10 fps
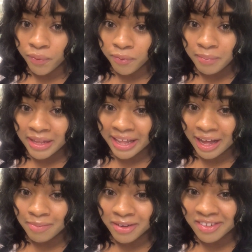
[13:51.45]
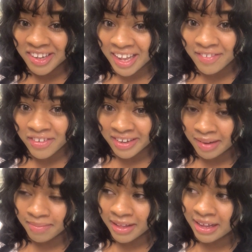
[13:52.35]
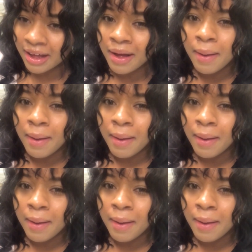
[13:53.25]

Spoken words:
own me, like I'm your slave or something,